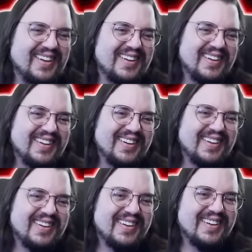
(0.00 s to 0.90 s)

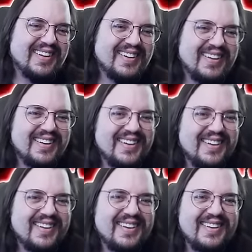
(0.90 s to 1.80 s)

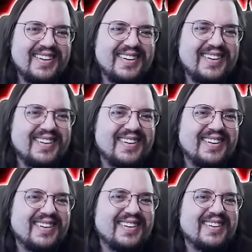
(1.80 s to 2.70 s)
(not speaking)